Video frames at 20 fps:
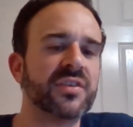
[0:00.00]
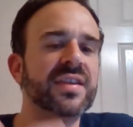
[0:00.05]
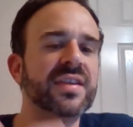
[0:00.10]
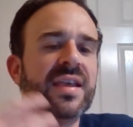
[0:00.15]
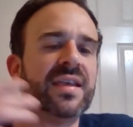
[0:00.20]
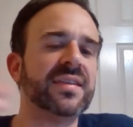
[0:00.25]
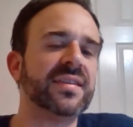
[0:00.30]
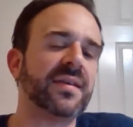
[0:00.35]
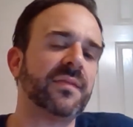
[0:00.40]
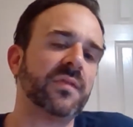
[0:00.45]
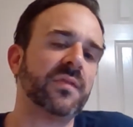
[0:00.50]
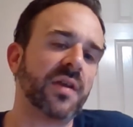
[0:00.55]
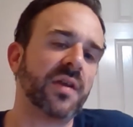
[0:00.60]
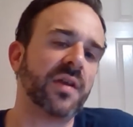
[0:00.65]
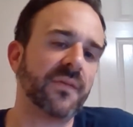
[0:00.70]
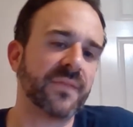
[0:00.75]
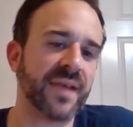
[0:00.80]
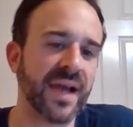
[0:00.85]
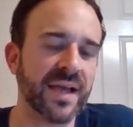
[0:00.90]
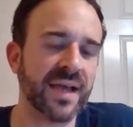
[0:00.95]
The Yankees have
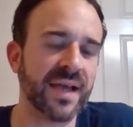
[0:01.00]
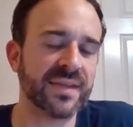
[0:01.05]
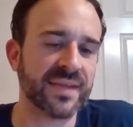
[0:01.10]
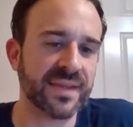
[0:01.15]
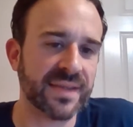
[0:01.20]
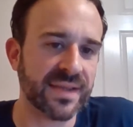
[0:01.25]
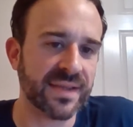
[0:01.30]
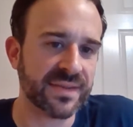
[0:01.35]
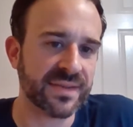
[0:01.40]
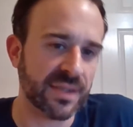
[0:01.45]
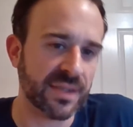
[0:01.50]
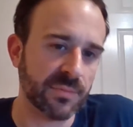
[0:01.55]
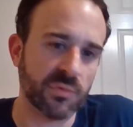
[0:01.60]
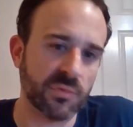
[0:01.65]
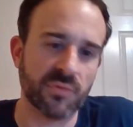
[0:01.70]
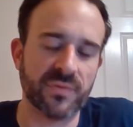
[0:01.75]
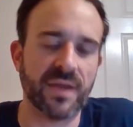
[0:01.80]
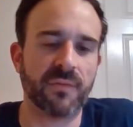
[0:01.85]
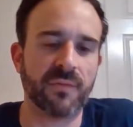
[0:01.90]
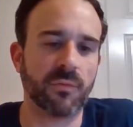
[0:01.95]
enough guys on that team
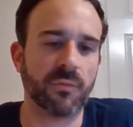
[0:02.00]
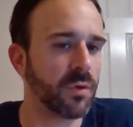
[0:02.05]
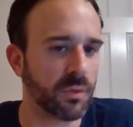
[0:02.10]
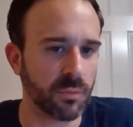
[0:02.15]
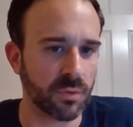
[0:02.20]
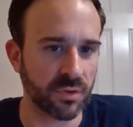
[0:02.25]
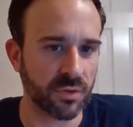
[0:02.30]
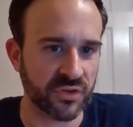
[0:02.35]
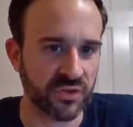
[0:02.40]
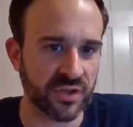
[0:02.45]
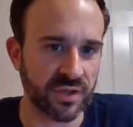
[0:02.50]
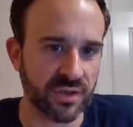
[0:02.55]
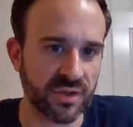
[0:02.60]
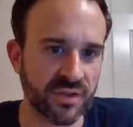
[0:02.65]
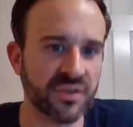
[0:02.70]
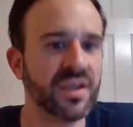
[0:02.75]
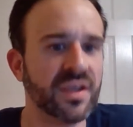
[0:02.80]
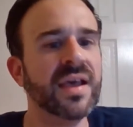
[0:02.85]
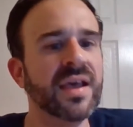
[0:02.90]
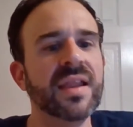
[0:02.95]
who've never won a World
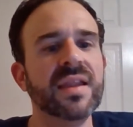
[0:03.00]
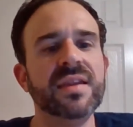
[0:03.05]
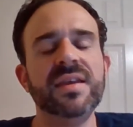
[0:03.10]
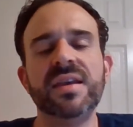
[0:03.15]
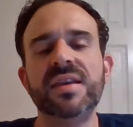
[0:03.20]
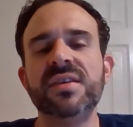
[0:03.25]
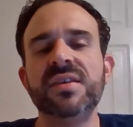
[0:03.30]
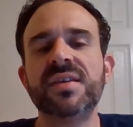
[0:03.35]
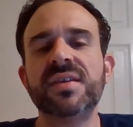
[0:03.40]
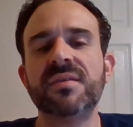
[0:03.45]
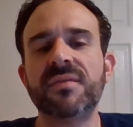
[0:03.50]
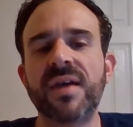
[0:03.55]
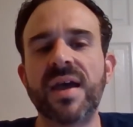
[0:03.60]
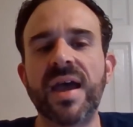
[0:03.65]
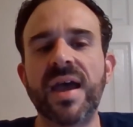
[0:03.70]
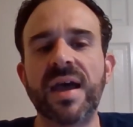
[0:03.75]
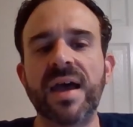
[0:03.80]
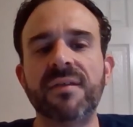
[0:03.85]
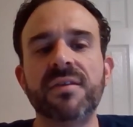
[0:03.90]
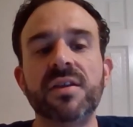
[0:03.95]
Series. The Yankees
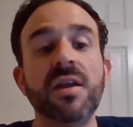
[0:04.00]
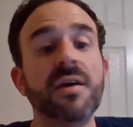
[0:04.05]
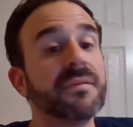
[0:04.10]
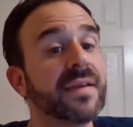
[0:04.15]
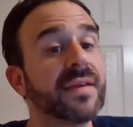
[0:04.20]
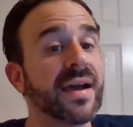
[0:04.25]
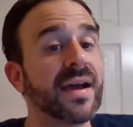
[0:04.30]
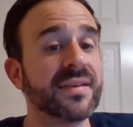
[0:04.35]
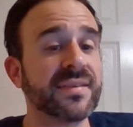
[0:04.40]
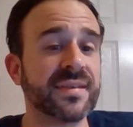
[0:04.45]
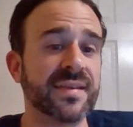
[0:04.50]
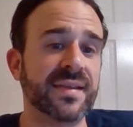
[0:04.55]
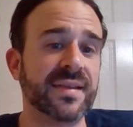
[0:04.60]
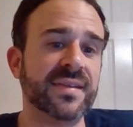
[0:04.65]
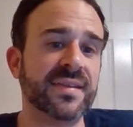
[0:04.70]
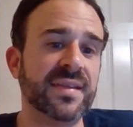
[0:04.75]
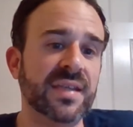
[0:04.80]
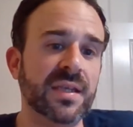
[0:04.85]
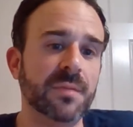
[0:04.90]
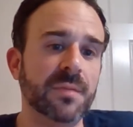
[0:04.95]
have enough guys on
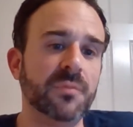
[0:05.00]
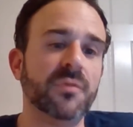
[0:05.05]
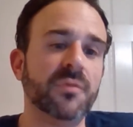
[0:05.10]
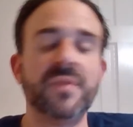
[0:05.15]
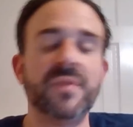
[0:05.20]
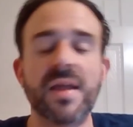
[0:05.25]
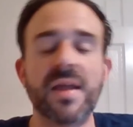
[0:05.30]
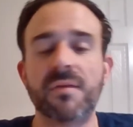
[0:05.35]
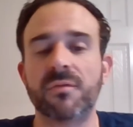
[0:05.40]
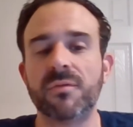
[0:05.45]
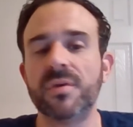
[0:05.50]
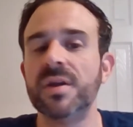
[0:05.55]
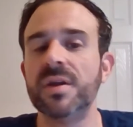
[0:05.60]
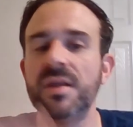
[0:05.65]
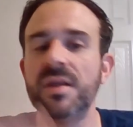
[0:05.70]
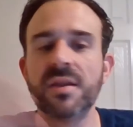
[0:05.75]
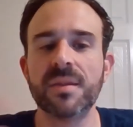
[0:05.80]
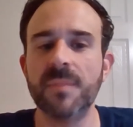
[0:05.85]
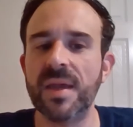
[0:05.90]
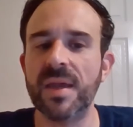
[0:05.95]
that team who've never
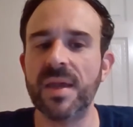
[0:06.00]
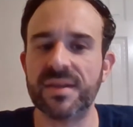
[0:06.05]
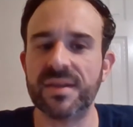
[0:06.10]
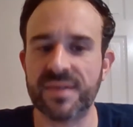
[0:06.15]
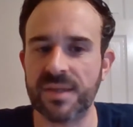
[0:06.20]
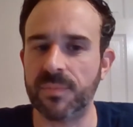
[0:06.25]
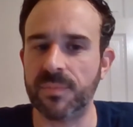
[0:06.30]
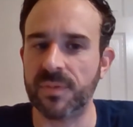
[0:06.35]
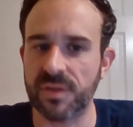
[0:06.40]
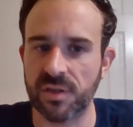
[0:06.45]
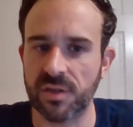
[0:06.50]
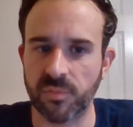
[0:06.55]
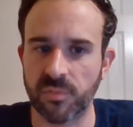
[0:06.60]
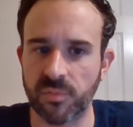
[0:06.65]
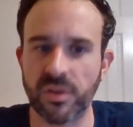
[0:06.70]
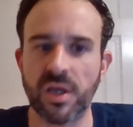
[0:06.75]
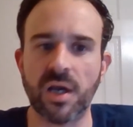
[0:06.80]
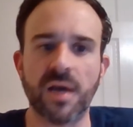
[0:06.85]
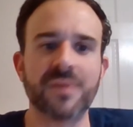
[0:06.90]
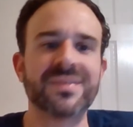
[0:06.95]
really made it deep into the
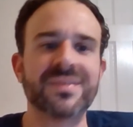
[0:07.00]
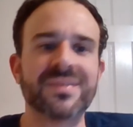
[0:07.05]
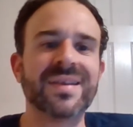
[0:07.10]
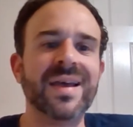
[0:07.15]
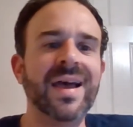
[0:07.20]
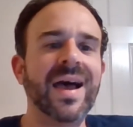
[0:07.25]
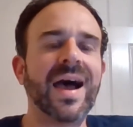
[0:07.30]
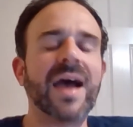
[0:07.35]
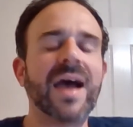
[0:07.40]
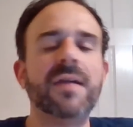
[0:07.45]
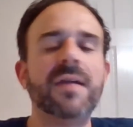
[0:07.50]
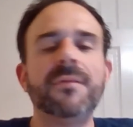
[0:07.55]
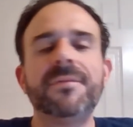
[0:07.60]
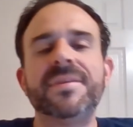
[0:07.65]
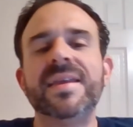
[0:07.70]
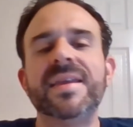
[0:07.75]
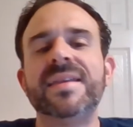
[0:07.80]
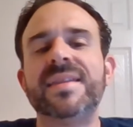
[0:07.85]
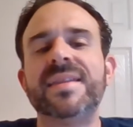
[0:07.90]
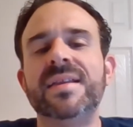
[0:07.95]
playoffs. I don't
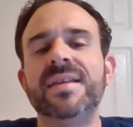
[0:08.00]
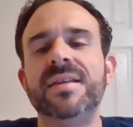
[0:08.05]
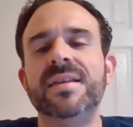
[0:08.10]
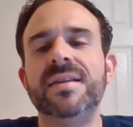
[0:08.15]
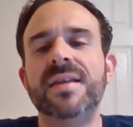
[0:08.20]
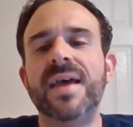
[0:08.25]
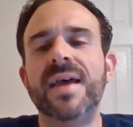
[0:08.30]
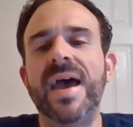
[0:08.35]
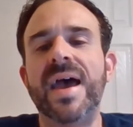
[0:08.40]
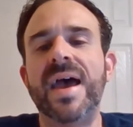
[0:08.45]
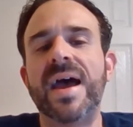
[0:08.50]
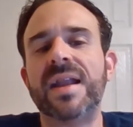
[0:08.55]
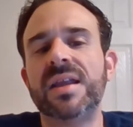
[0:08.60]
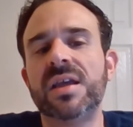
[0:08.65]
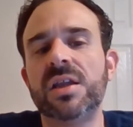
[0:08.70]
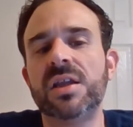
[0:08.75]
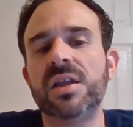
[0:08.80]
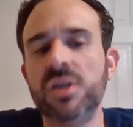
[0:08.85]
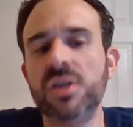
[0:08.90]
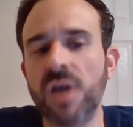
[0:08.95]
think that
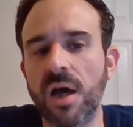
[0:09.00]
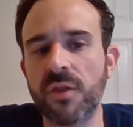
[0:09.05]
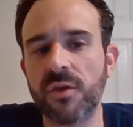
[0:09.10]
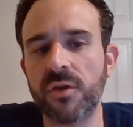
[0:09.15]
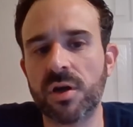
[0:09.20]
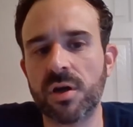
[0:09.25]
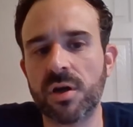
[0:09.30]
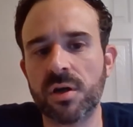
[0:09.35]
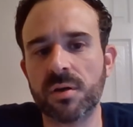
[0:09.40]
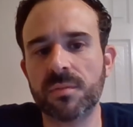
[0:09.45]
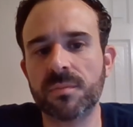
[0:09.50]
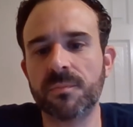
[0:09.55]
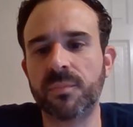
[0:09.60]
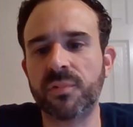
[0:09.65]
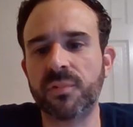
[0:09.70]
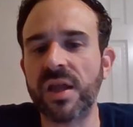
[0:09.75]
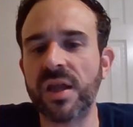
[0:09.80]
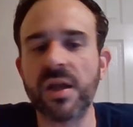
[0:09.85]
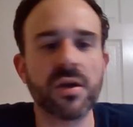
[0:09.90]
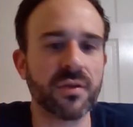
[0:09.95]
adding another
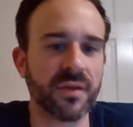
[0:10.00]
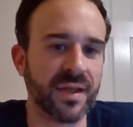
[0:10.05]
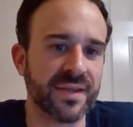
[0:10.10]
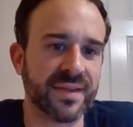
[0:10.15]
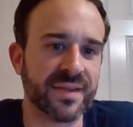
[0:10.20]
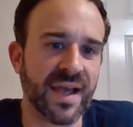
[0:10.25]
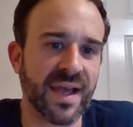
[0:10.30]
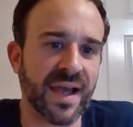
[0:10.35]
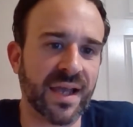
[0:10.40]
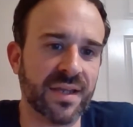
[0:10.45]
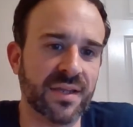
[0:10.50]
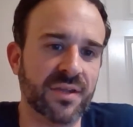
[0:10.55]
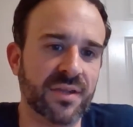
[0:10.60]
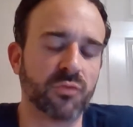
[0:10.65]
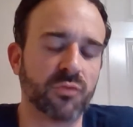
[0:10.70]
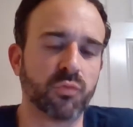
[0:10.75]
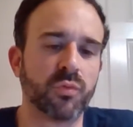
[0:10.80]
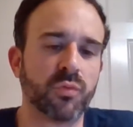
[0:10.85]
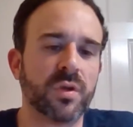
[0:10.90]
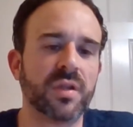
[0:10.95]
player like that is
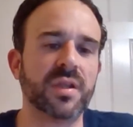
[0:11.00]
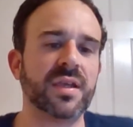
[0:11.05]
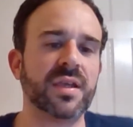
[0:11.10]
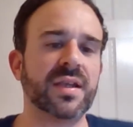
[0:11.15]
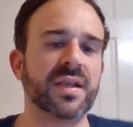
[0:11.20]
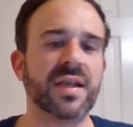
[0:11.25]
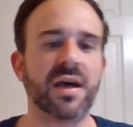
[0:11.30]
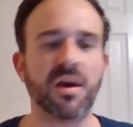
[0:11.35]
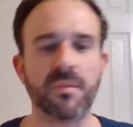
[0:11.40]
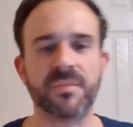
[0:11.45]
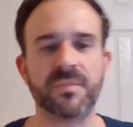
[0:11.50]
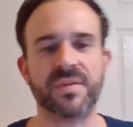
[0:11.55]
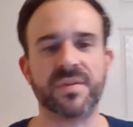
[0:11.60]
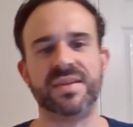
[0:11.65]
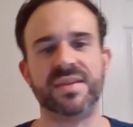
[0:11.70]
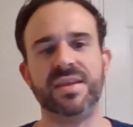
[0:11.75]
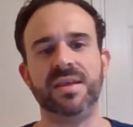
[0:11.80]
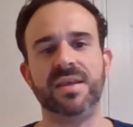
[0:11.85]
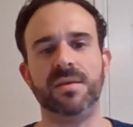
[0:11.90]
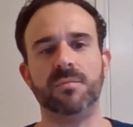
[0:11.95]
really going to help the
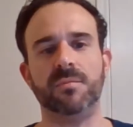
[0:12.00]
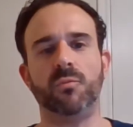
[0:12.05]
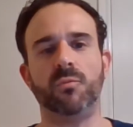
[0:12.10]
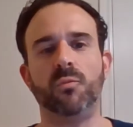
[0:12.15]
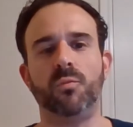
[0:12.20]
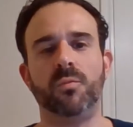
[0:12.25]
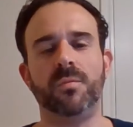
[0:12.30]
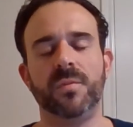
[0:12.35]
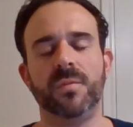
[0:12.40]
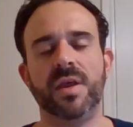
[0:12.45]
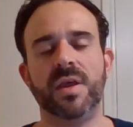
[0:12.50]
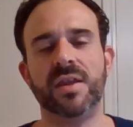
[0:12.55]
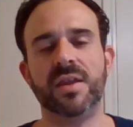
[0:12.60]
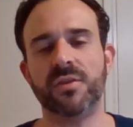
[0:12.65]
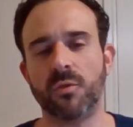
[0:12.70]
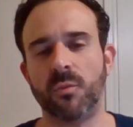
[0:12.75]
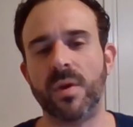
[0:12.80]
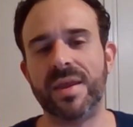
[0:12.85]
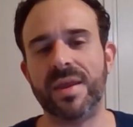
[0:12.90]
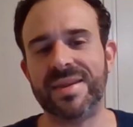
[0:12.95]
team in
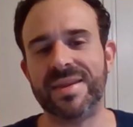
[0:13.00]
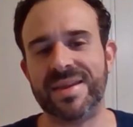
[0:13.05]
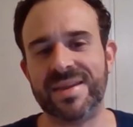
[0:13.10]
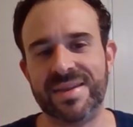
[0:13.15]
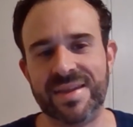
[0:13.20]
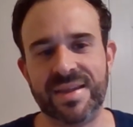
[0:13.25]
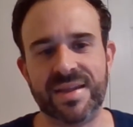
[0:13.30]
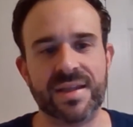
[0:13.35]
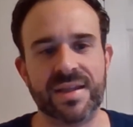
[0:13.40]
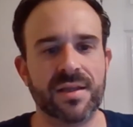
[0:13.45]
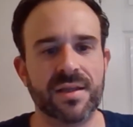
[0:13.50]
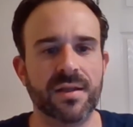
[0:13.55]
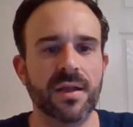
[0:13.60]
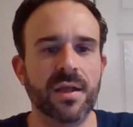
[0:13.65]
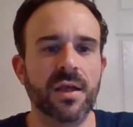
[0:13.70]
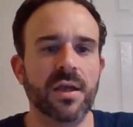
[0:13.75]
the way they need it.